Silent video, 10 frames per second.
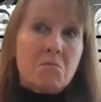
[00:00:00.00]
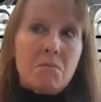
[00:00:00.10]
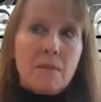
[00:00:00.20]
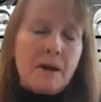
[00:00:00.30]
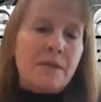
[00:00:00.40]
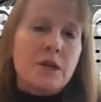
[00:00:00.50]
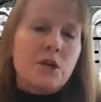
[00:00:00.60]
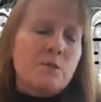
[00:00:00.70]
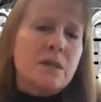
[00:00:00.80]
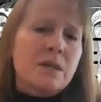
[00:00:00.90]
I think
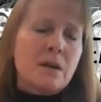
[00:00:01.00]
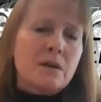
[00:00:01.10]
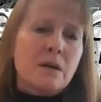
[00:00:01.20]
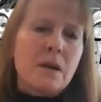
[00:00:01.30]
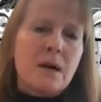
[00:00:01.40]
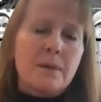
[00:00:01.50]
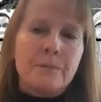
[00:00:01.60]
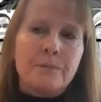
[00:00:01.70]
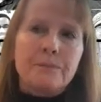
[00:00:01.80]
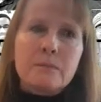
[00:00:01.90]
humans
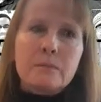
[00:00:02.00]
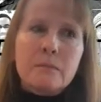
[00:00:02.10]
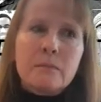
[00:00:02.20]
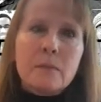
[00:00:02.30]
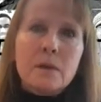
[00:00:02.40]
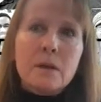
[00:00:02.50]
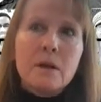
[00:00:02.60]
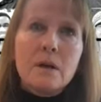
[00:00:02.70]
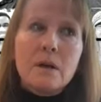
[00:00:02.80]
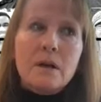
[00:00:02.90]
are
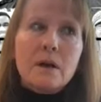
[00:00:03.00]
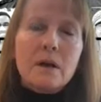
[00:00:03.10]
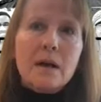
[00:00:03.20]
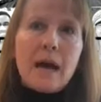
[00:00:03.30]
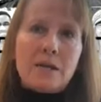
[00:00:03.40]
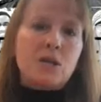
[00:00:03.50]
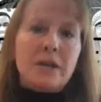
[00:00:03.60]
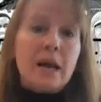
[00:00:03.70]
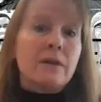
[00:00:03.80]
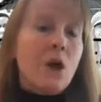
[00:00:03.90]
actually
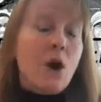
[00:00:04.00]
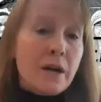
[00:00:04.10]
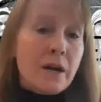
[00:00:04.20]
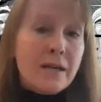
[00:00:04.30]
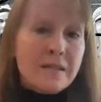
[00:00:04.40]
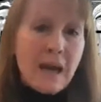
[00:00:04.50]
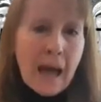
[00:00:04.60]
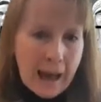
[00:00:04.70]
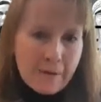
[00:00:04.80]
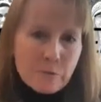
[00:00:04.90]
kind of longing to
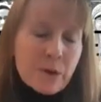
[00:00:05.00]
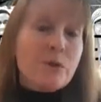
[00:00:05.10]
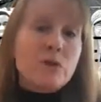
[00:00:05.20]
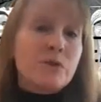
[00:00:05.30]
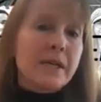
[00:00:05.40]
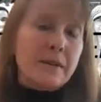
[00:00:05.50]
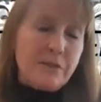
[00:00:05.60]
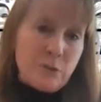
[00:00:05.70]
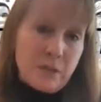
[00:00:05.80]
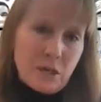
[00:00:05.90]
have, but also to give
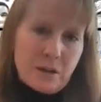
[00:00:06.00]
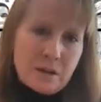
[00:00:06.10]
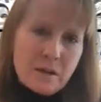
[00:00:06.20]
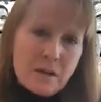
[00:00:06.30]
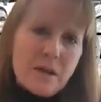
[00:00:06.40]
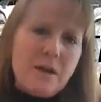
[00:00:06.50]
to each other.